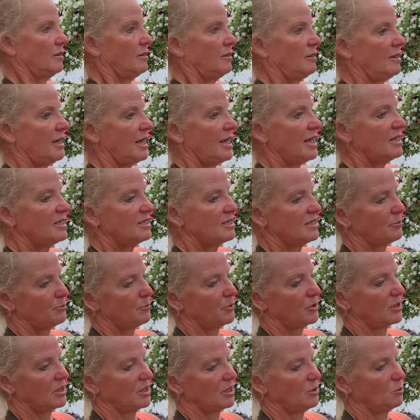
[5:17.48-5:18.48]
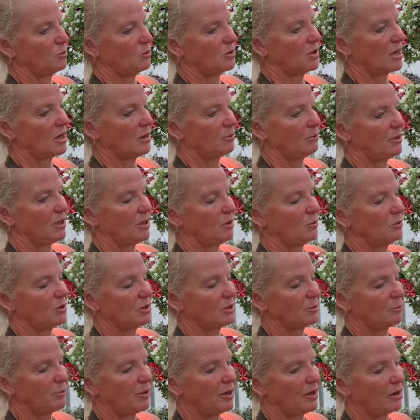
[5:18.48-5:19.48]
they typically will come in
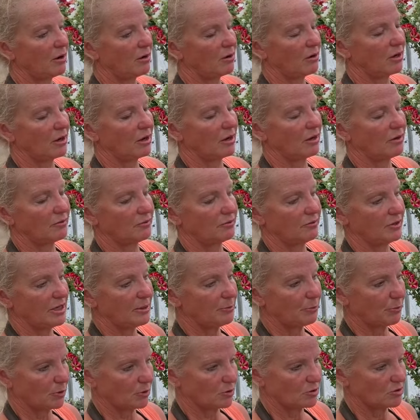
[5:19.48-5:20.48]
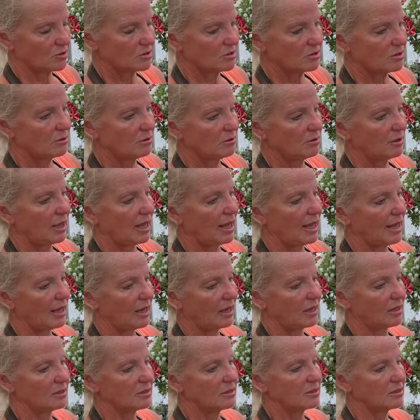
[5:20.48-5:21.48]
with a pair of nippers
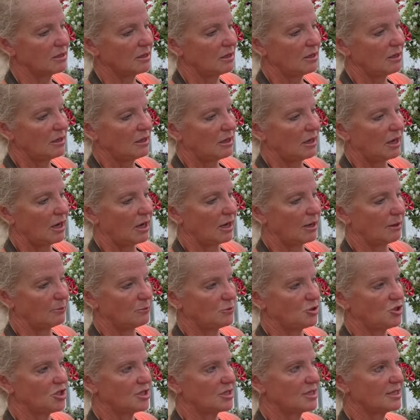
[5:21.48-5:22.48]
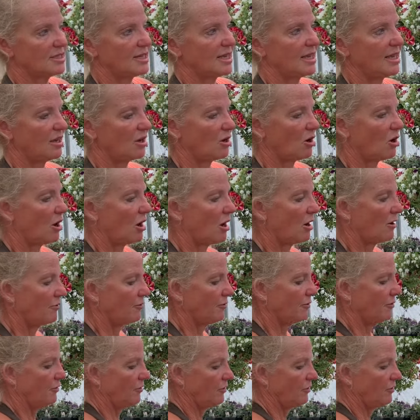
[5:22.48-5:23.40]
and just take off